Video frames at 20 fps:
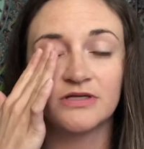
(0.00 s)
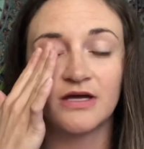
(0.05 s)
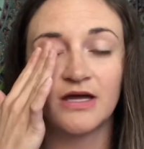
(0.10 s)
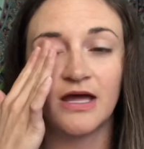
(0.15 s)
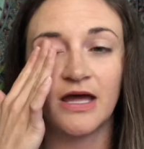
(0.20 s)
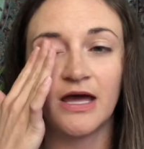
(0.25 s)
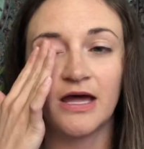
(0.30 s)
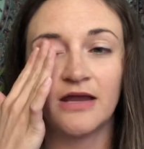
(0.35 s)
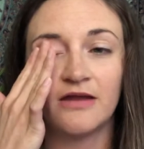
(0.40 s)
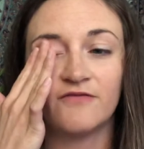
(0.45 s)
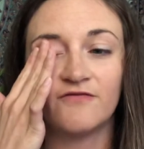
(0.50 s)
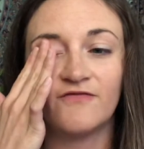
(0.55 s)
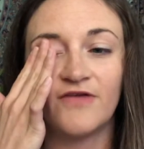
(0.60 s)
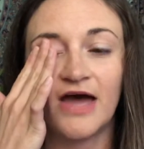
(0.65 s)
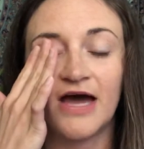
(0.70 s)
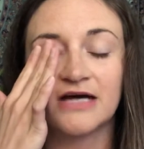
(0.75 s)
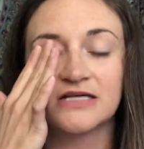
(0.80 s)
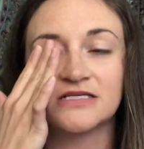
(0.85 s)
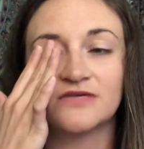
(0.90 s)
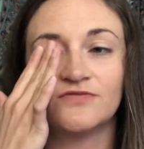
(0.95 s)
And in
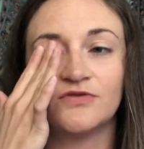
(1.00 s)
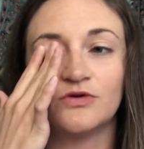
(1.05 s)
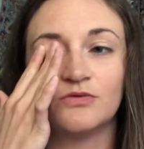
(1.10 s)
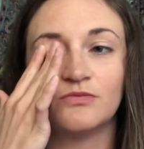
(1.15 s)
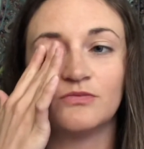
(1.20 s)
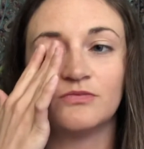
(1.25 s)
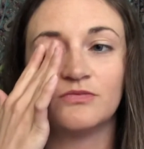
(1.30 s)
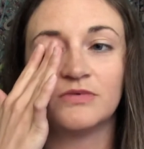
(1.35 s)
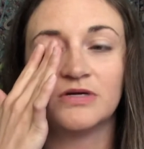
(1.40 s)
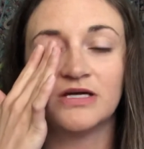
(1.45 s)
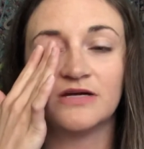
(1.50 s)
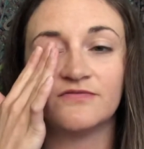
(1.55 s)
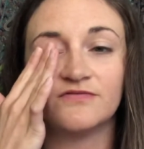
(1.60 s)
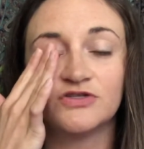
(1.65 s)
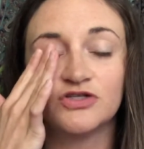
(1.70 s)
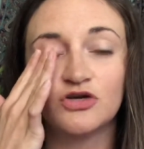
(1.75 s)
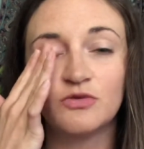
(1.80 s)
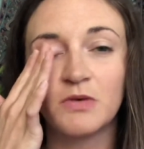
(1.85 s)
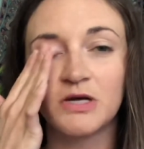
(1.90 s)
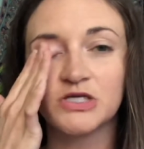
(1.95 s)
fact, if you give
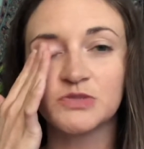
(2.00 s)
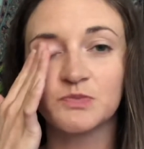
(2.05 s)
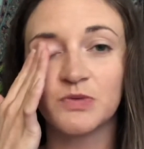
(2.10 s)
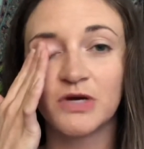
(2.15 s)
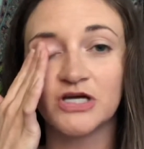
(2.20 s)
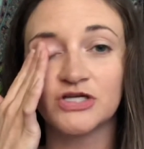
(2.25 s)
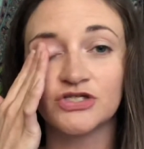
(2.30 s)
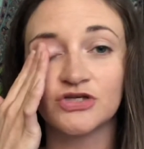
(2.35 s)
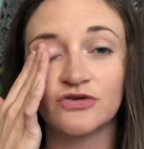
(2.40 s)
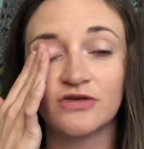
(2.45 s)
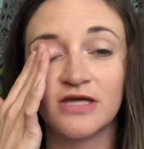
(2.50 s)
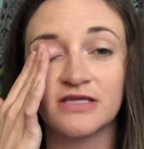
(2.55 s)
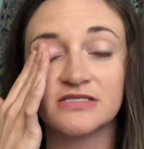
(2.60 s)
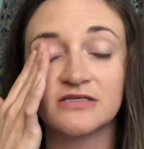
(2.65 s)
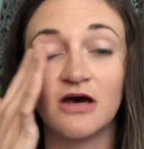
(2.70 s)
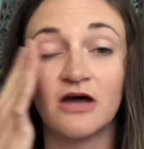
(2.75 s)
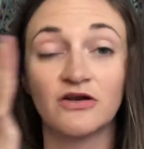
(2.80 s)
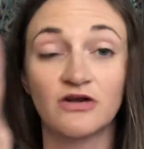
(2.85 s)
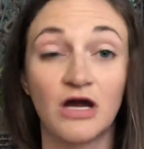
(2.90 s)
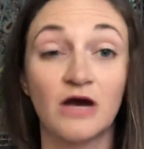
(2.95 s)
too much pressure, that's
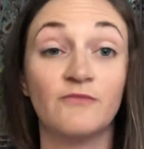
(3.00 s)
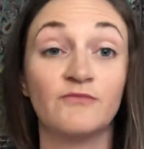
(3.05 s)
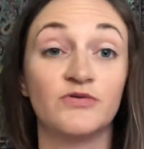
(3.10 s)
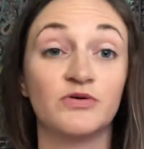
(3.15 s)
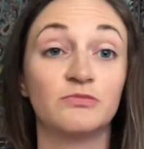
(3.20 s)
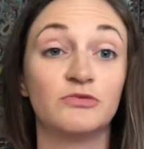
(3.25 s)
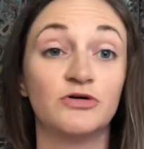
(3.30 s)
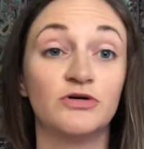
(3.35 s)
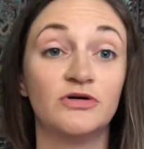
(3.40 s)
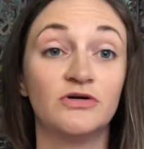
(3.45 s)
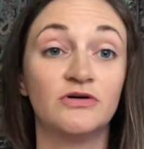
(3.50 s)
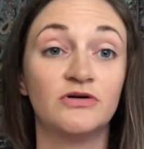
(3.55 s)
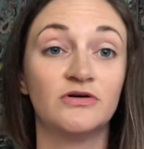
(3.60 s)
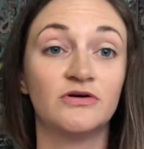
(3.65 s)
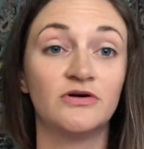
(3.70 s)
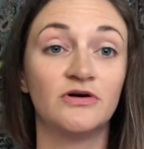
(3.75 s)
uncomfortable